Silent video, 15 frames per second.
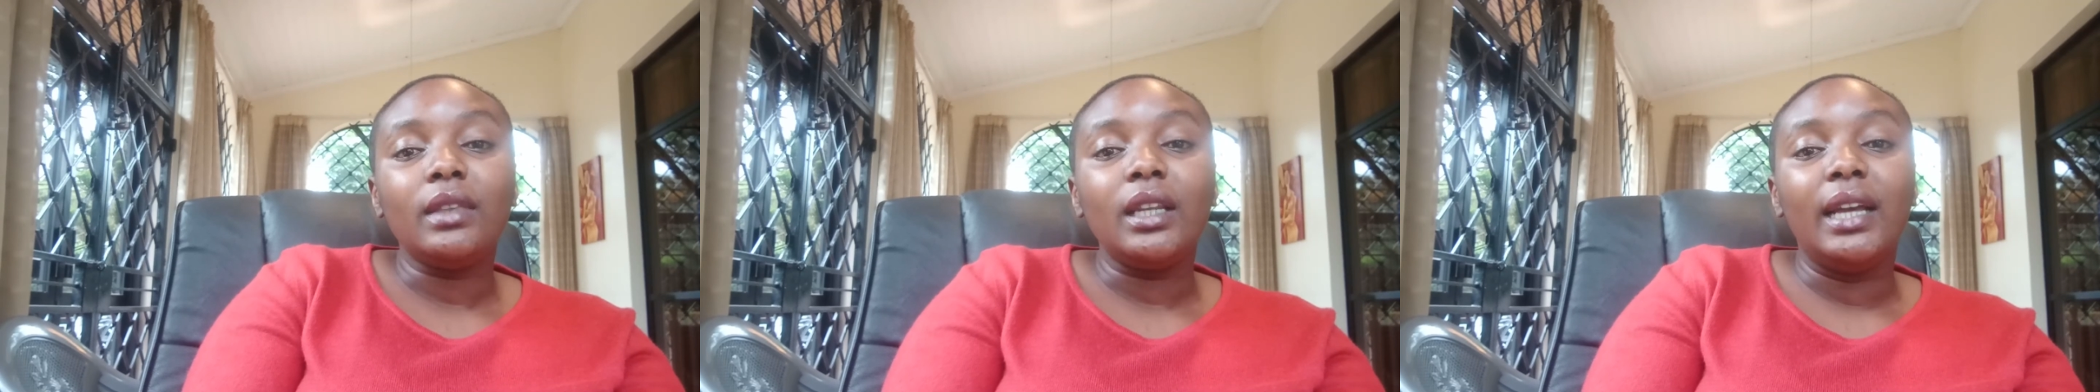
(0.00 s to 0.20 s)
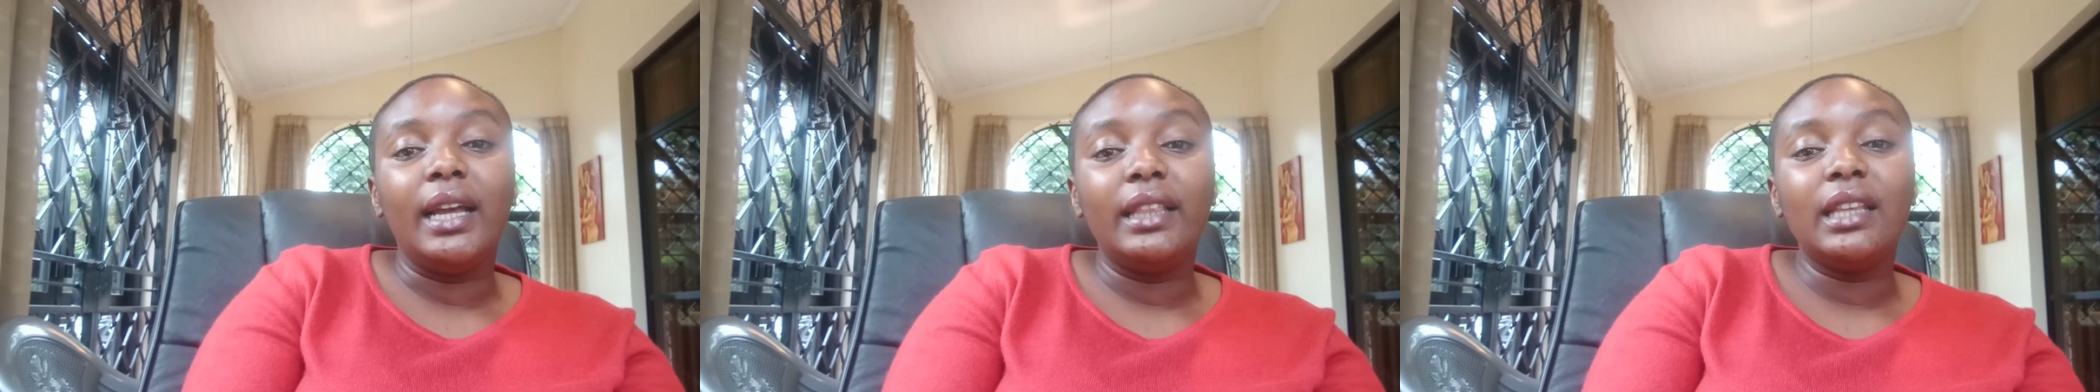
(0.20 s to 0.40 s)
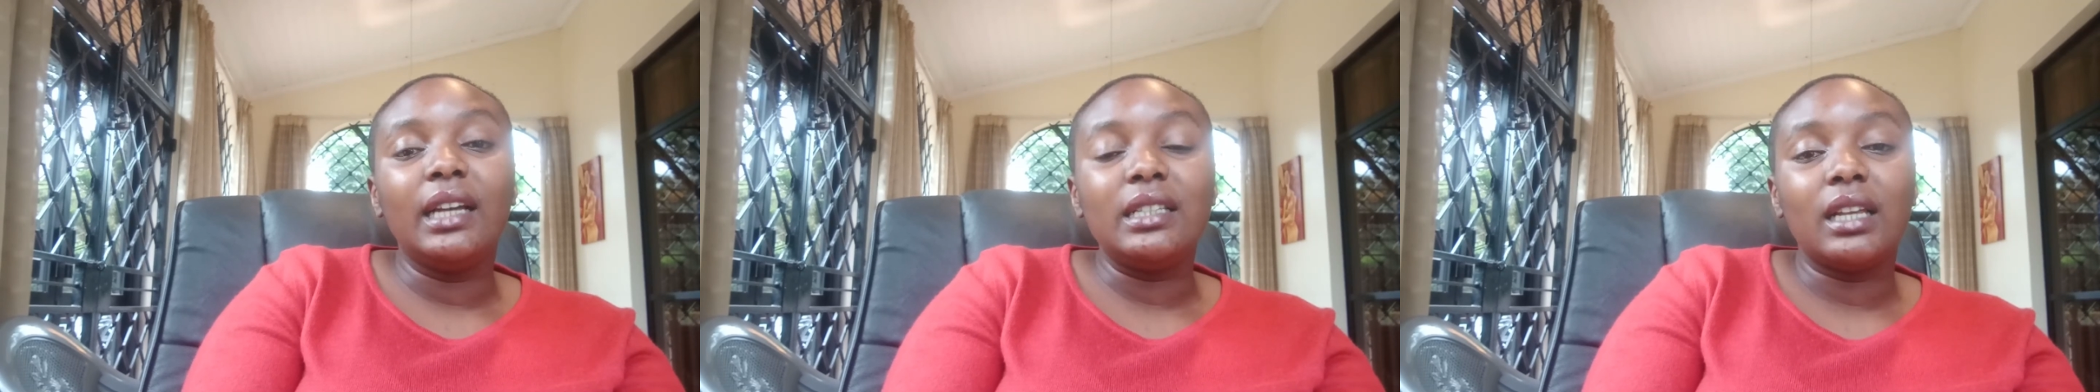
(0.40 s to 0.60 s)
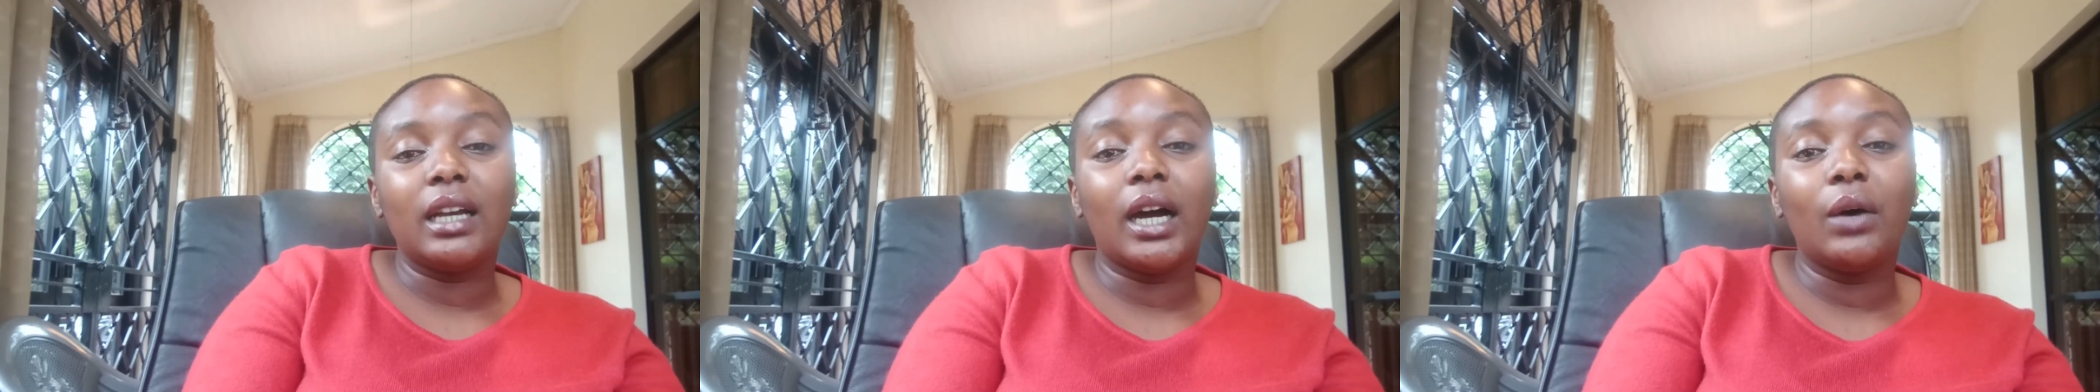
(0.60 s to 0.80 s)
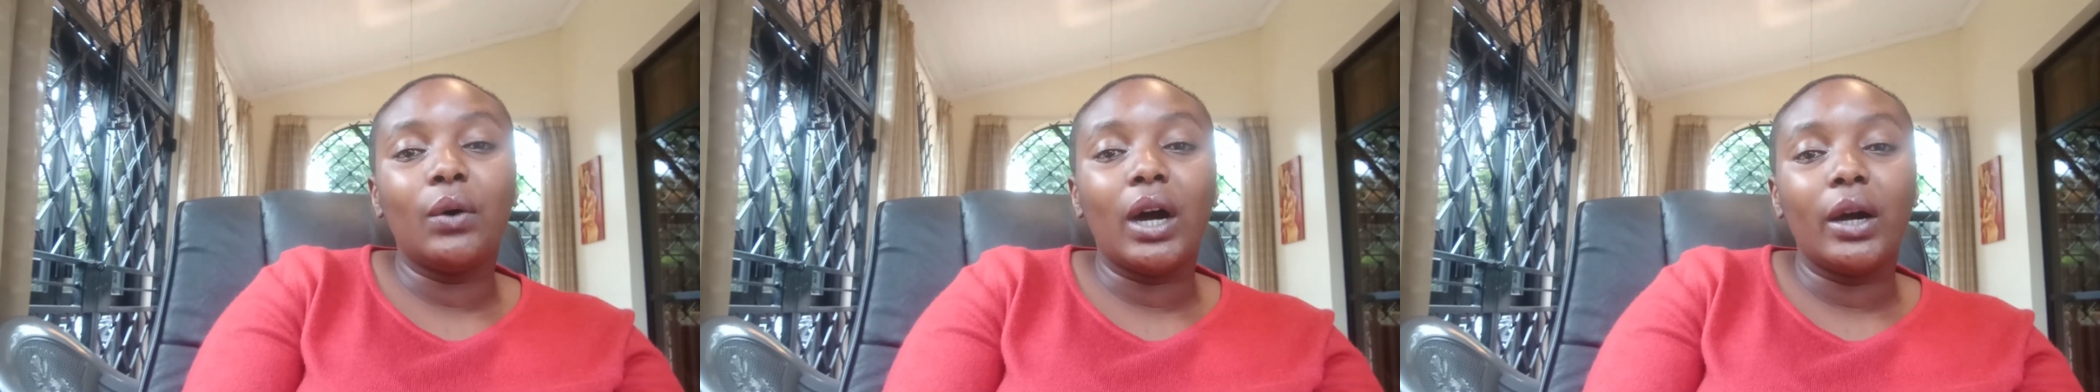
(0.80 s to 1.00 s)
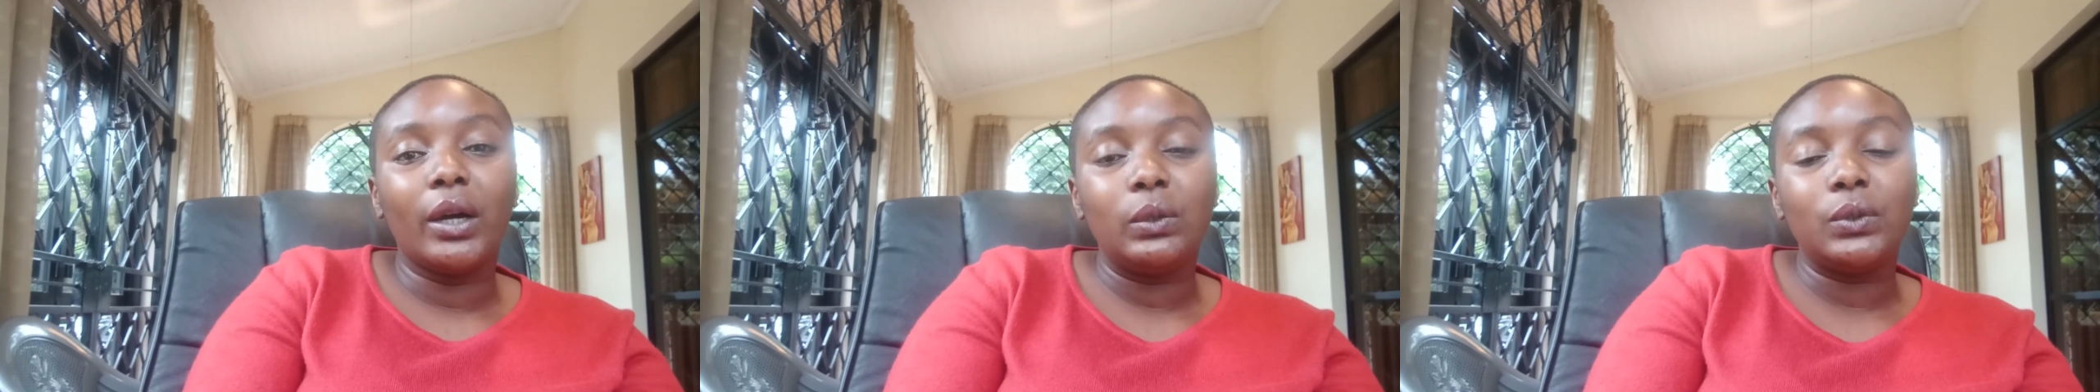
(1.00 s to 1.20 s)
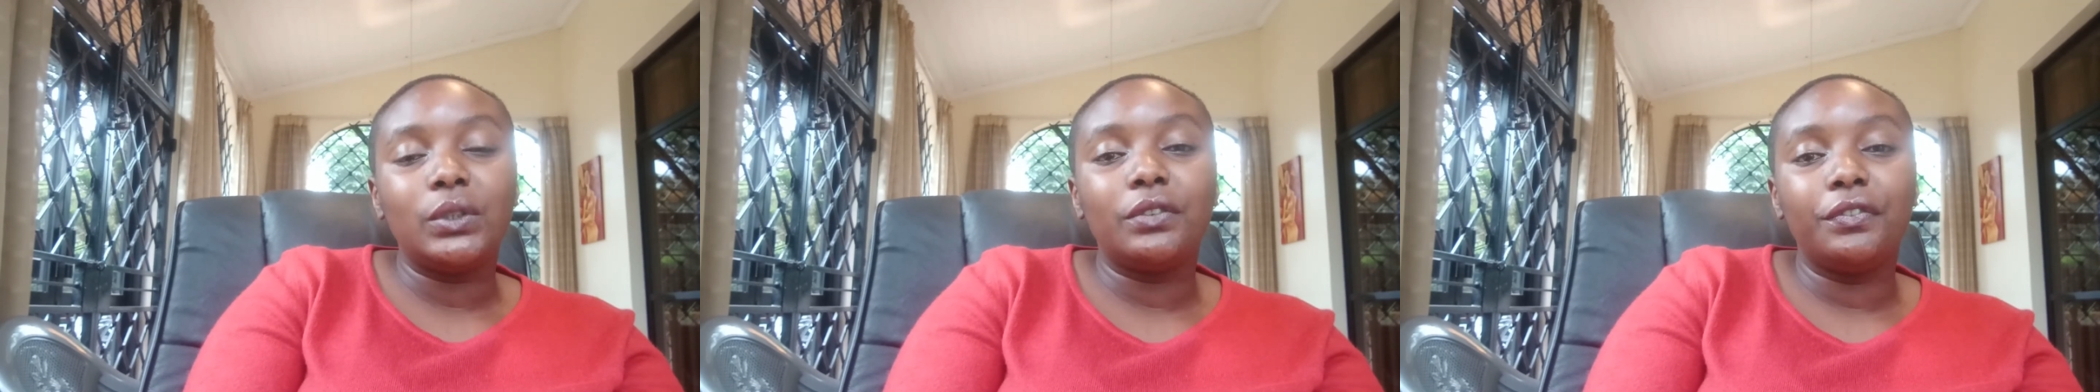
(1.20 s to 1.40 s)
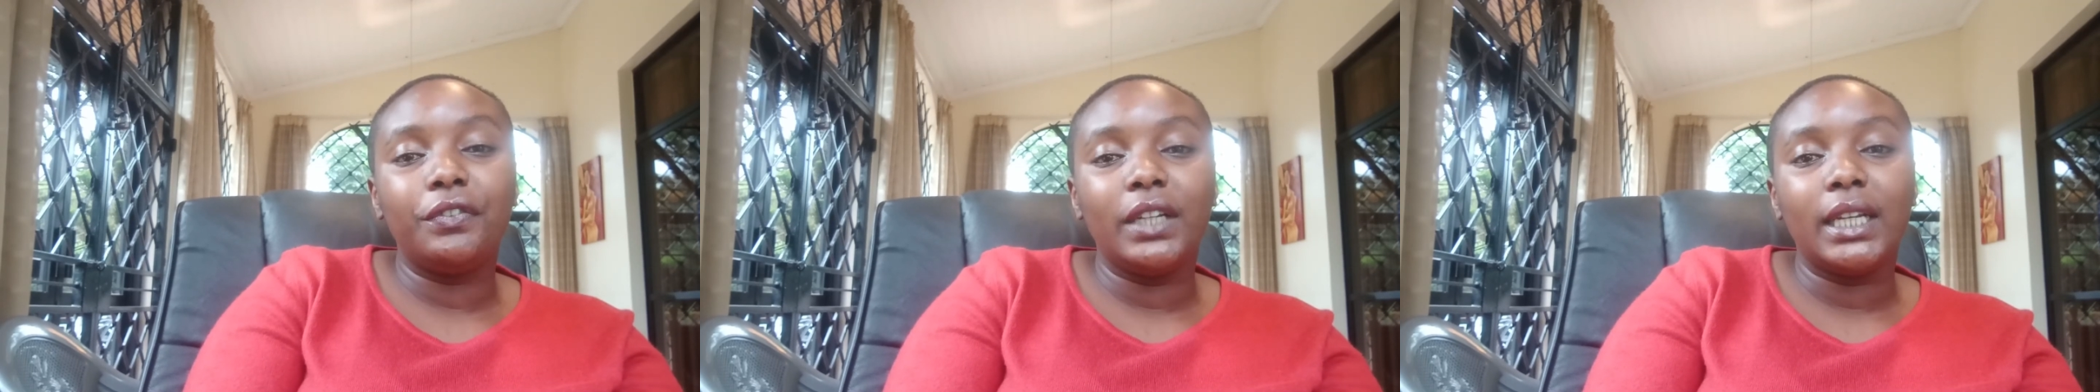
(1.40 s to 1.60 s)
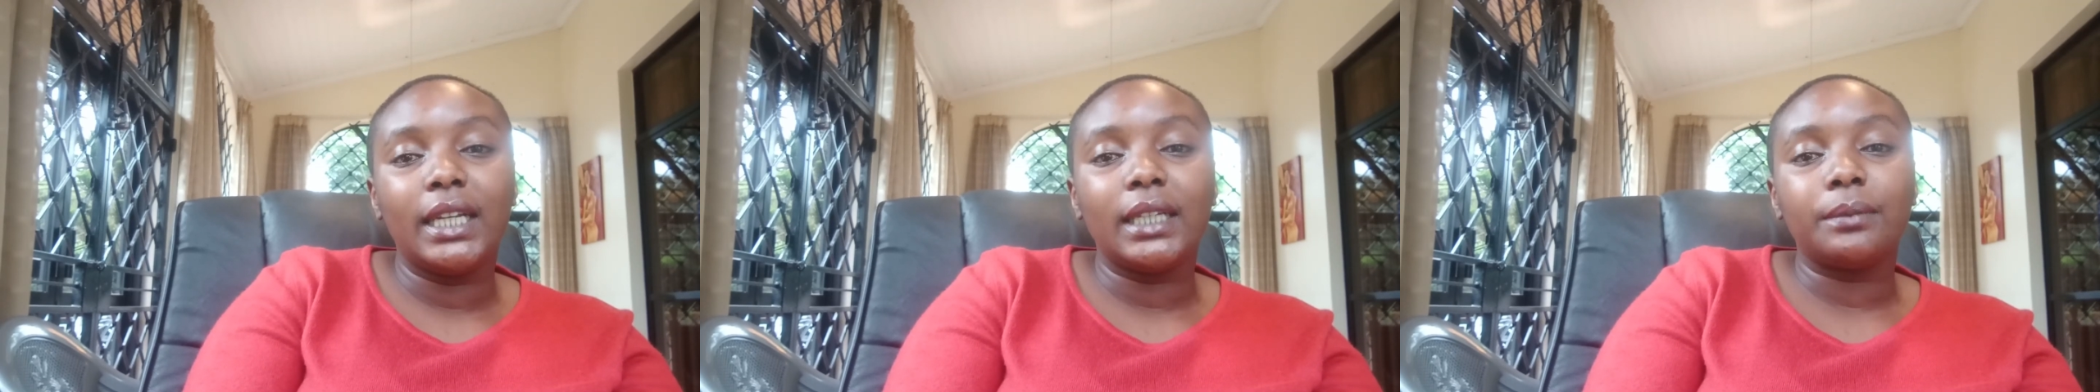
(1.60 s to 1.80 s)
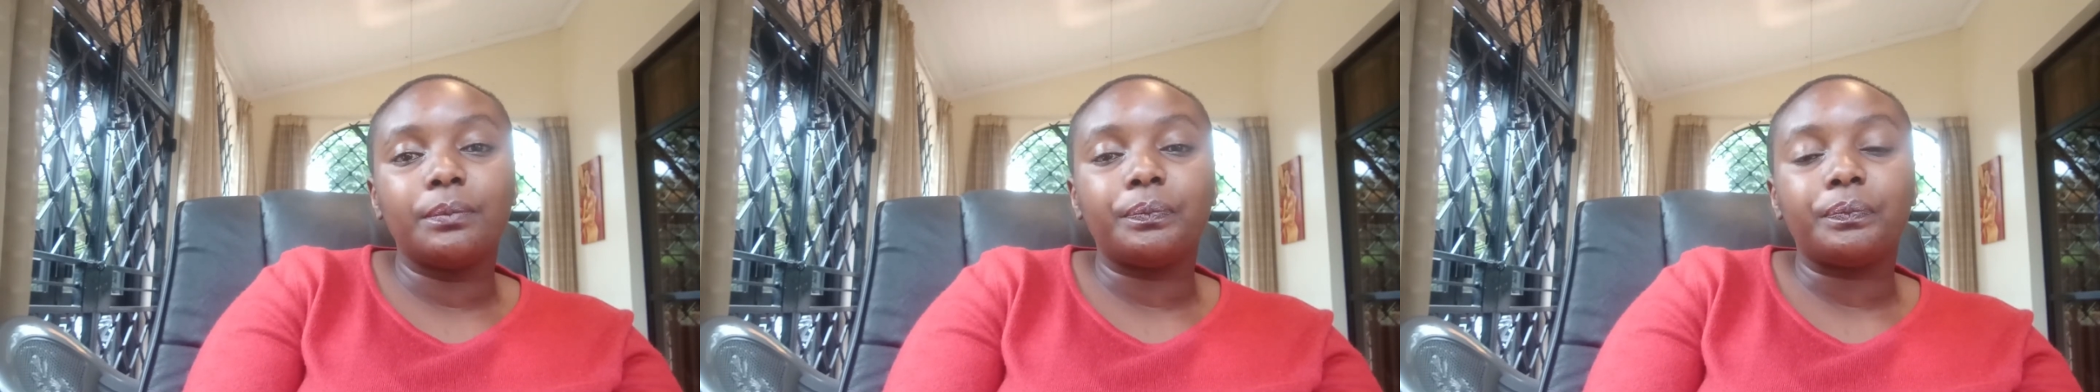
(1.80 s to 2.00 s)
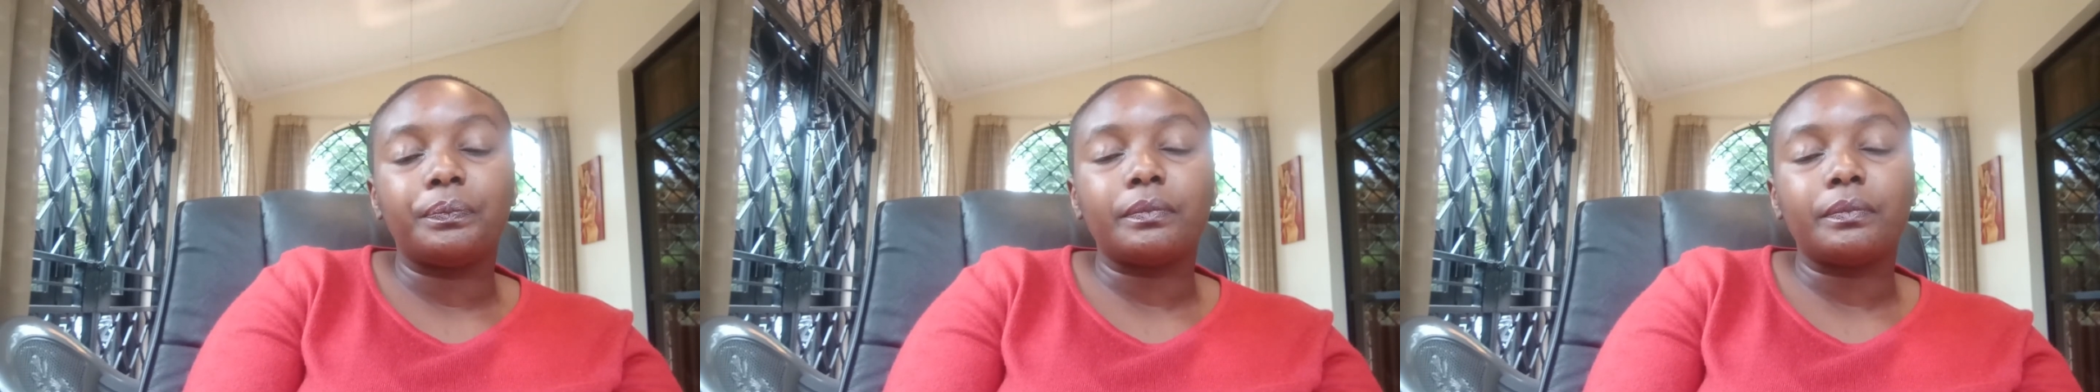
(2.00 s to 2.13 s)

And that's how I was feeling.